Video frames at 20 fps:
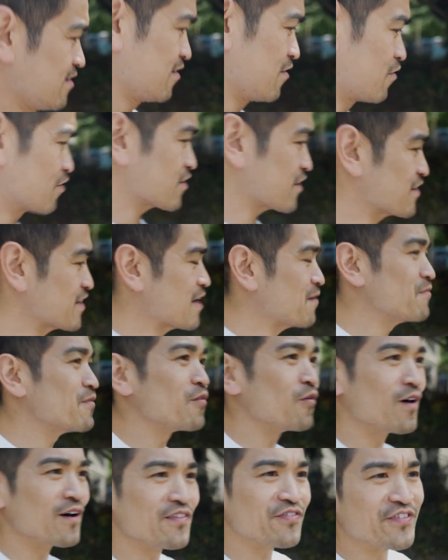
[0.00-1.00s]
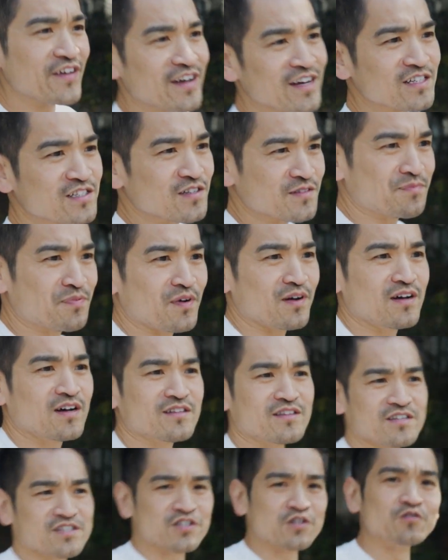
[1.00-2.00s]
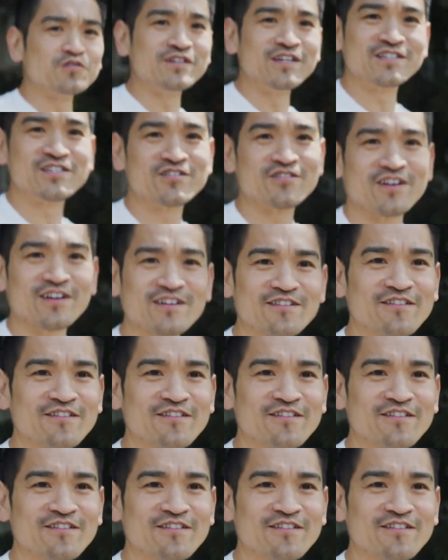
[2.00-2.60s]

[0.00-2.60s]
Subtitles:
Well, the number one thing is the school district,